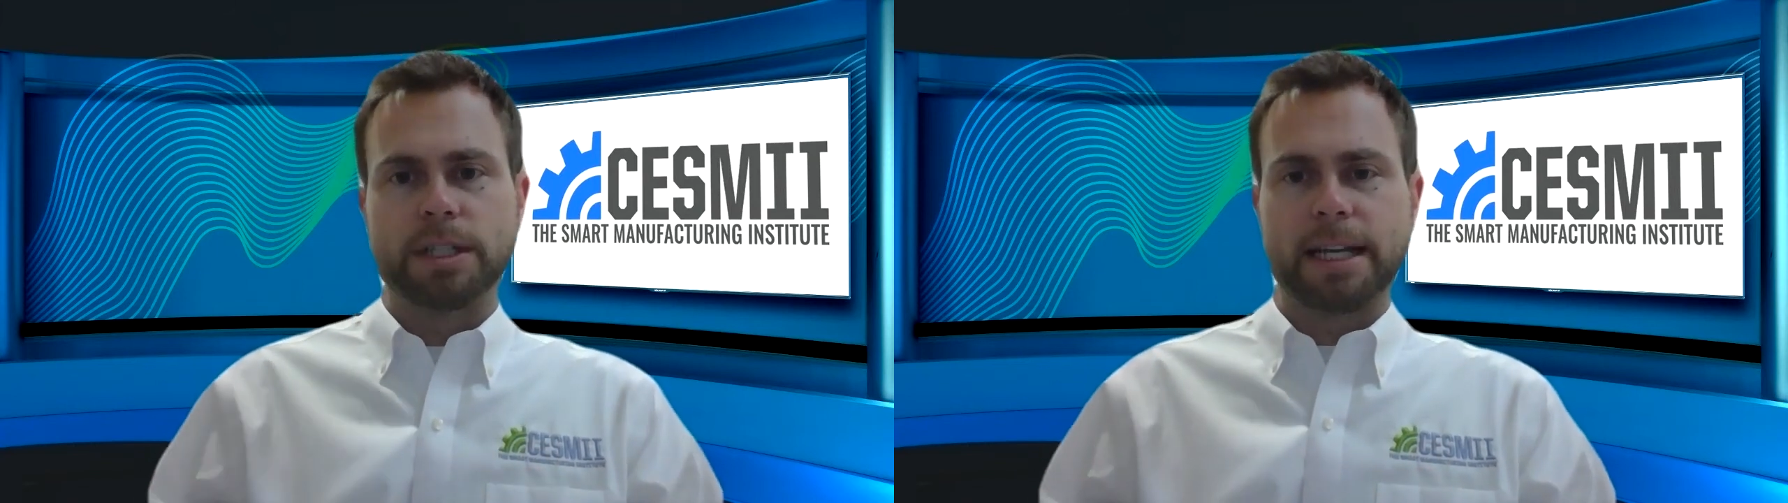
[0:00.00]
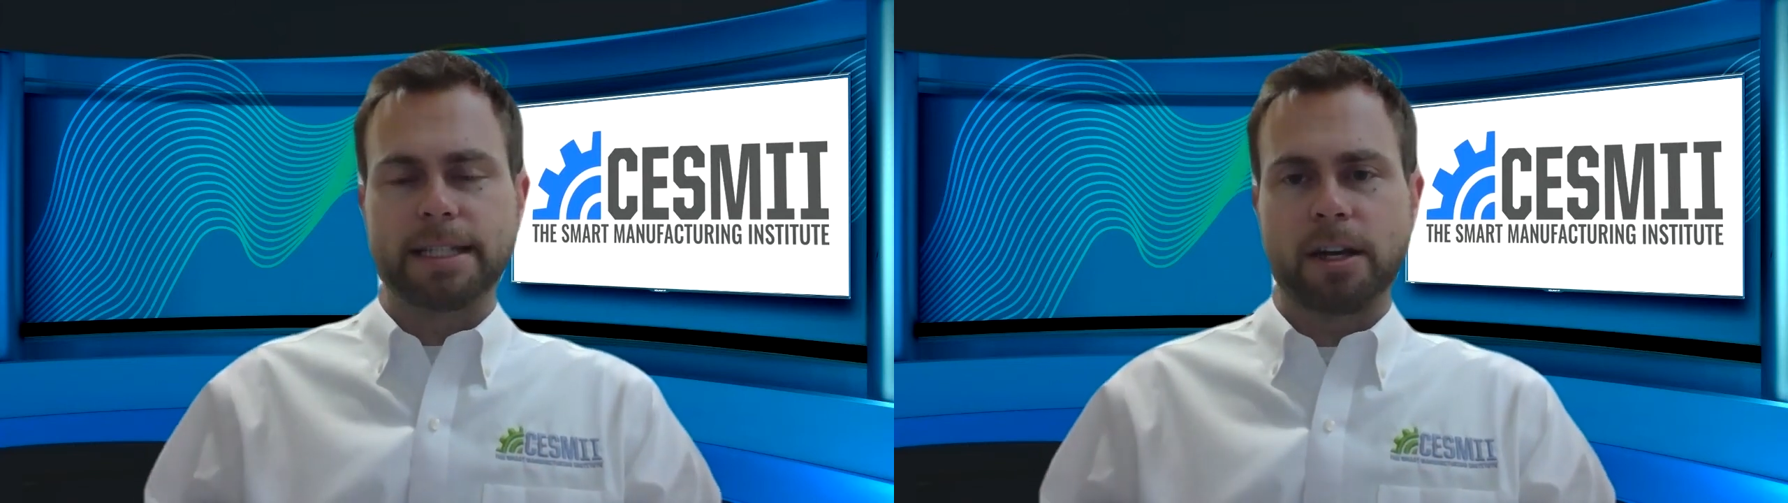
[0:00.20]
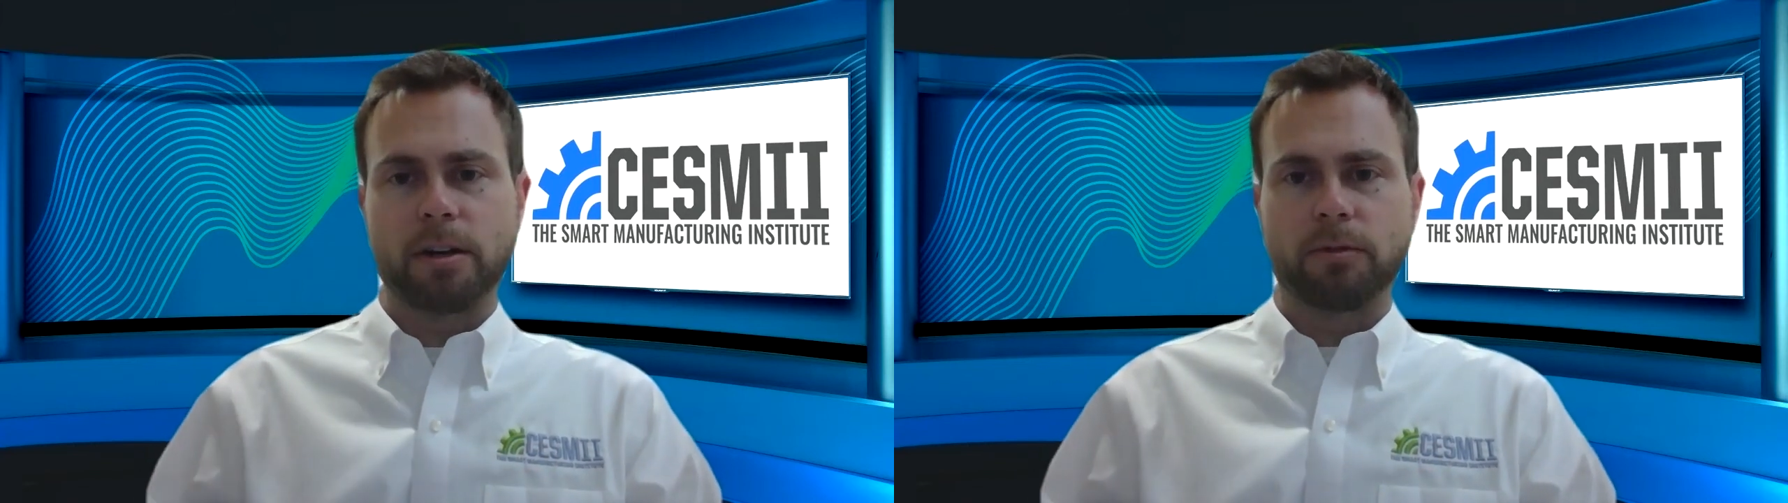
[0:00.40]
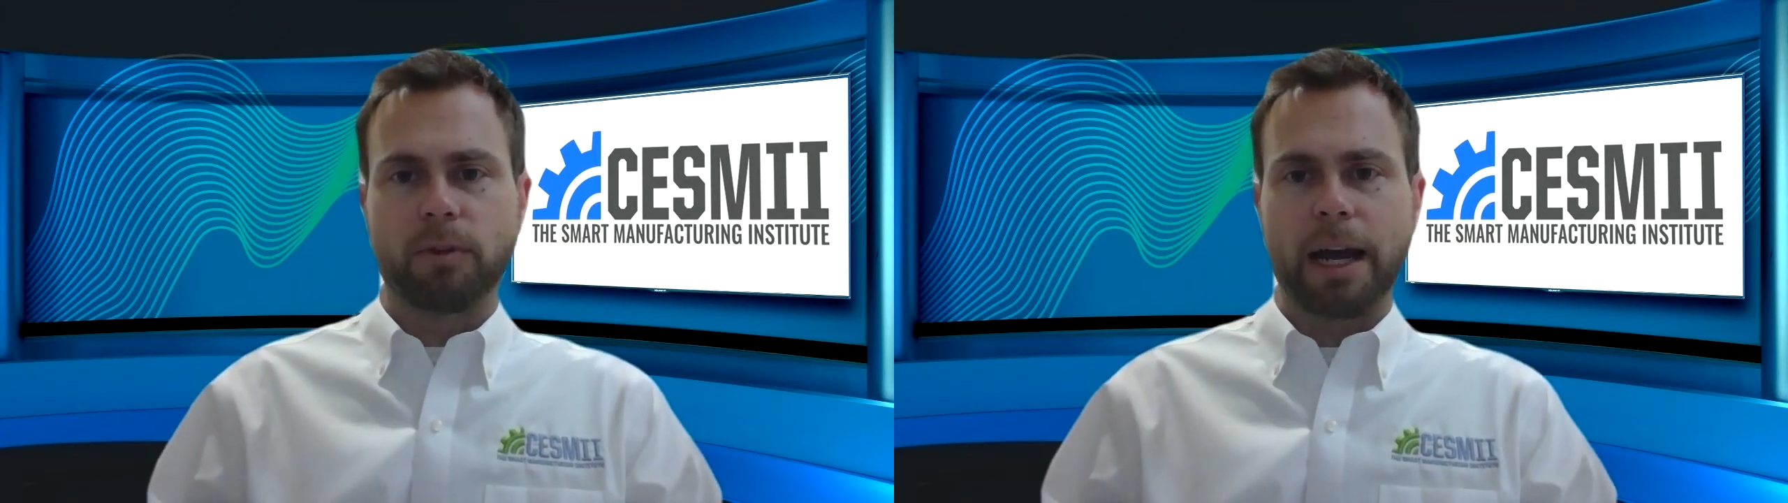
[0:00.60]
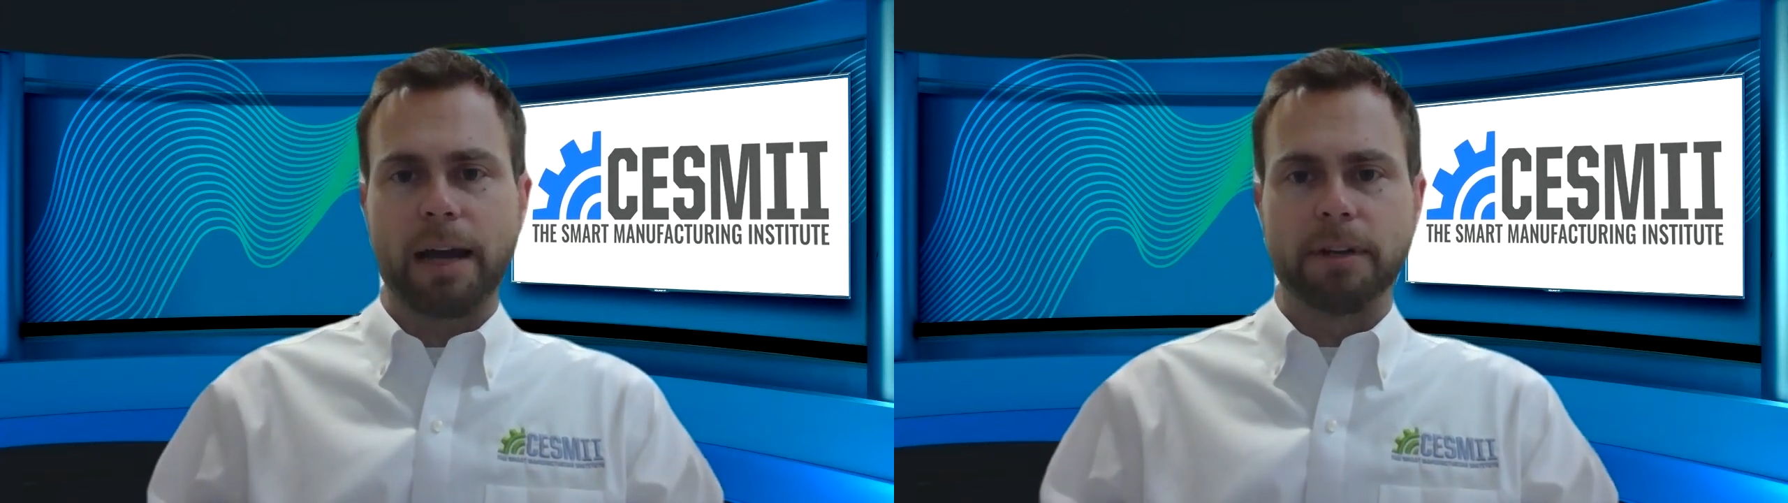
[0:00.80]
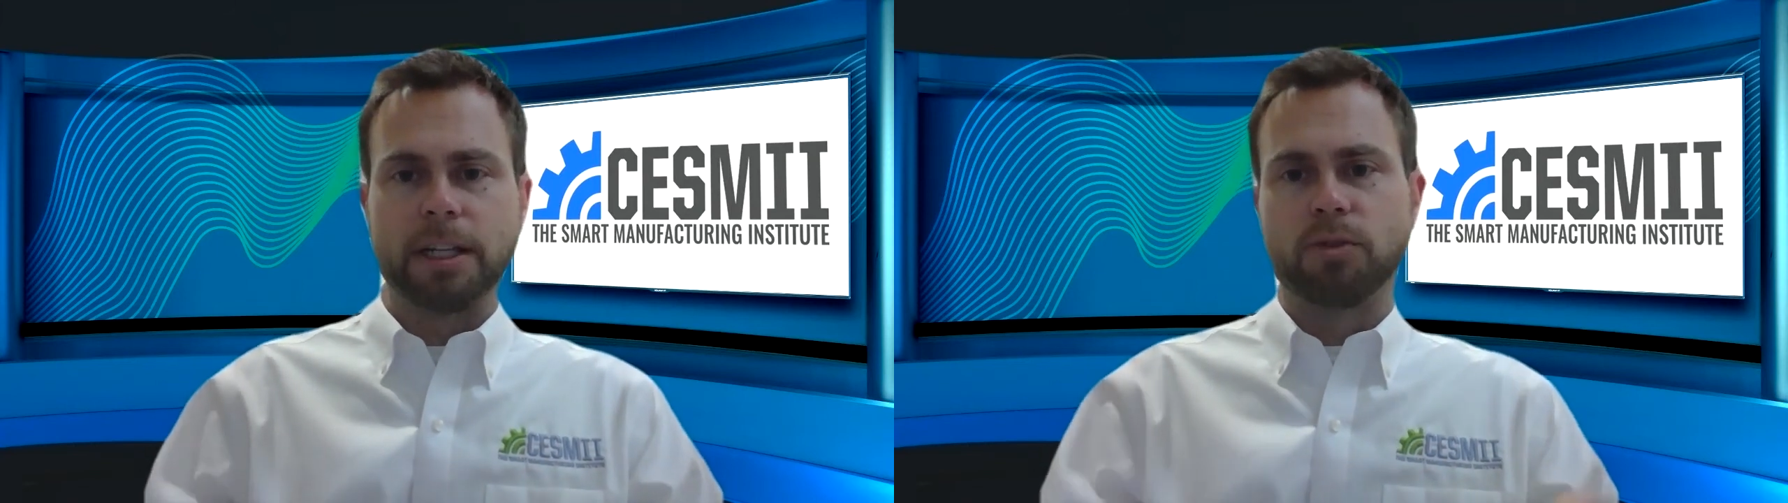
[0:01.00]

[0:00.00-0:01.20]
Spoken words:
that center of gravity,